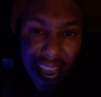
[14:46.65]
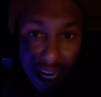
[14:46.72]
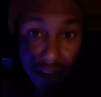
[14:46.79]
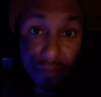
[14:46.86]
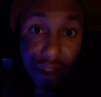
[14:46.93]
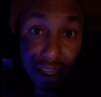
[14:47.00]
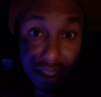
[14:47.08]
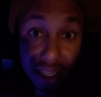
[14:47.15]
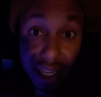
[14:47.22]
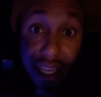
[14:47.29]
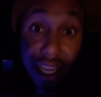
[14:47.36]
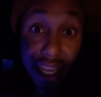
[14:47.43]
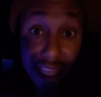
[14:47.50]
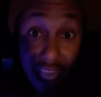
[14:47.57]
and
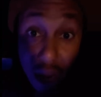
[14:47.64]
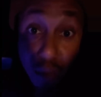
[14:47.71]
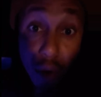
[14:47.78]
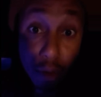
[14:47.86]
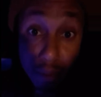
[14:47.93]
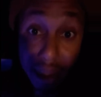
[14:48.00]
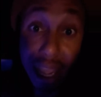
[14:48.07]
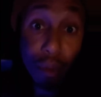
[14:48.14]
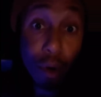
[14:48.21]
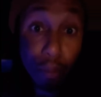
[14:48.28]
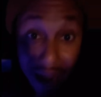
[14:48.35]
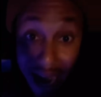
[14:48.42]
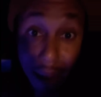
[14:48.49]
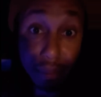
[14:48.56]
eventually that rubber band
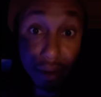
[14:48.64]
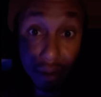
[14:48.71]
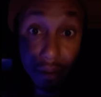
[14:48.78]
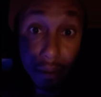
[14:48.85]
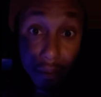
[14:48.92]
will pop.